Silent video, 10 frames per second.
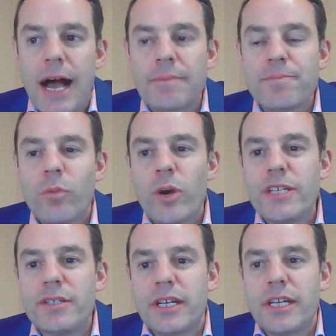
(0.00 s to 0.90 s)
um, we
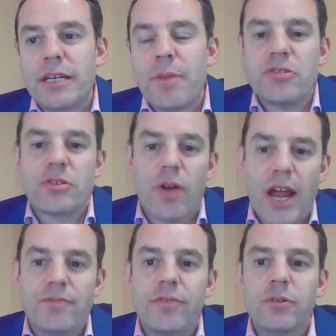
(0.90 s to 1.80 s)
sit here most
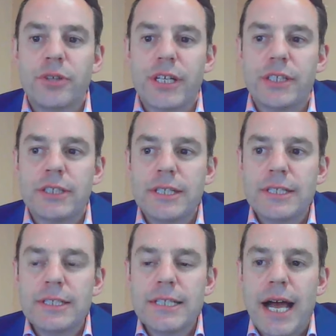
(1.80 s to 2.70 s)
grateful that
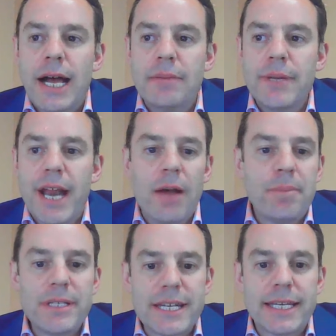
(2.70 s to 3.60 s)
um, in our
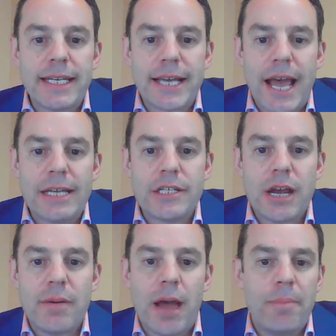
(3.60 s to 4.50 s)
particular case,
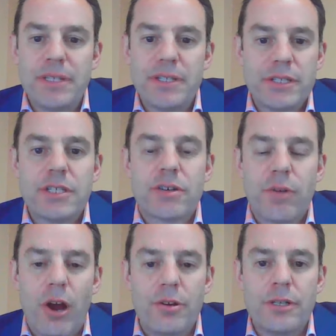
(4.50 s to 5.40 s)
our, our business has
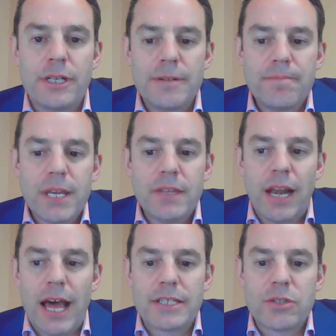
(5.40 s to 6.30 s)
grown in the
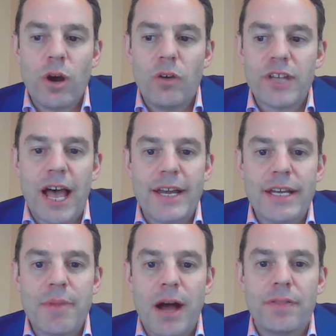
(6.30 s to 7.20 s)
last twelve to
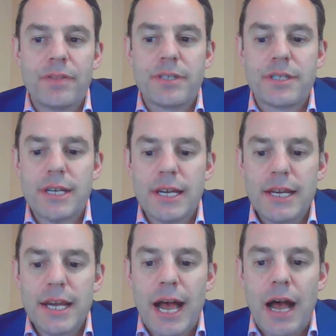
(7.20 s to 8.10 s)
eighteen months.
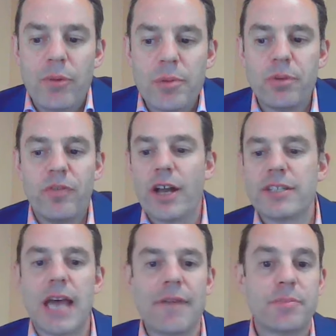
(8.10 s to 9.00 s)
Uh, we provide a
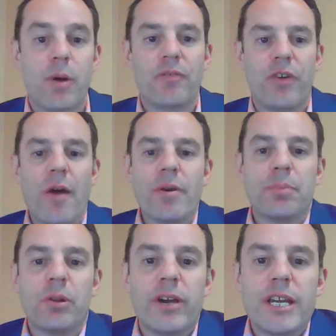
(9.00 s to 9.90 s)
safe spot for our
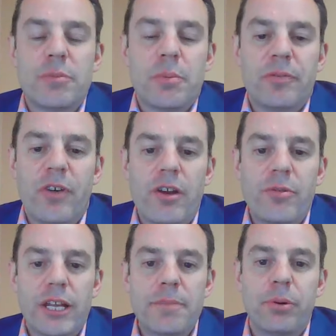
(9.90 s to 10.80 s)
employees. We provide a
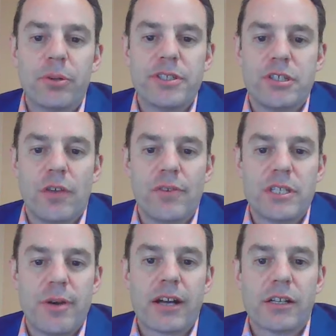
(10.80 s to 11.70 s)
really important service
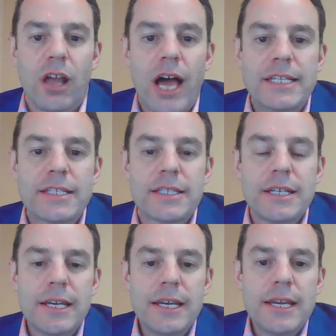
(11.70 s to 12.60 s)
to our clients.
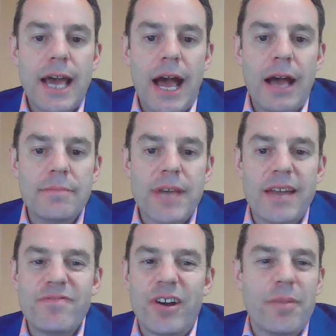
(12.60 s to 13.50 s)
Um,
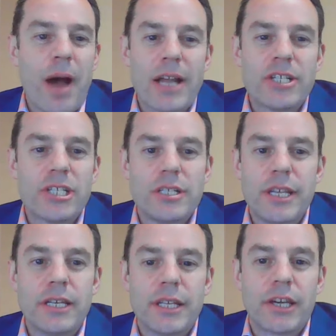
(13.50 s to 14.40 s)
and very much
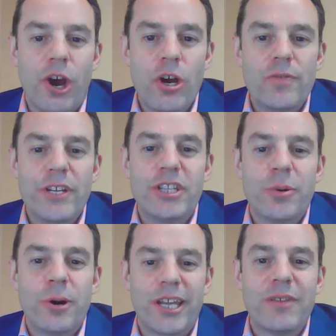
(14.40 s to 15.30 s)
the, the COVID, the
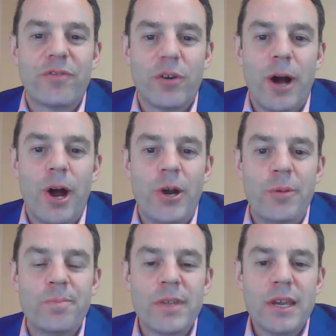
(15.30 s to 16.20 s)
working from
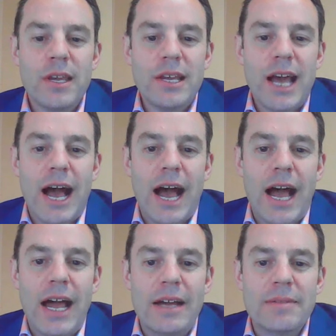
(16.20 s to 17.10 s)
home,
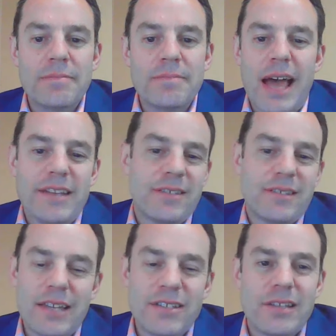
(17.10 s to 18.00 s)
um, has,
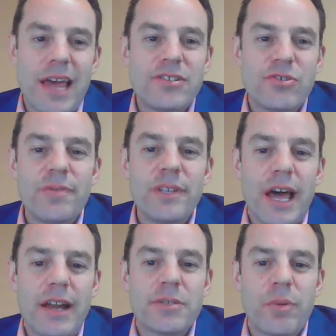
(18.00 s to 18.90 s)
has, has driven
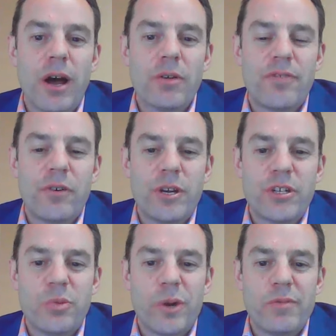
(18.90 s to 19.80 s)
that as well, for
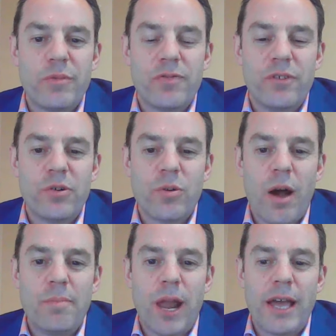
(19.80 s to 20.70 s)
which we, we feel
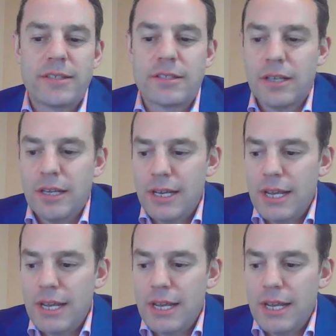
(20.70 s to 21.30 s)
quite blessed.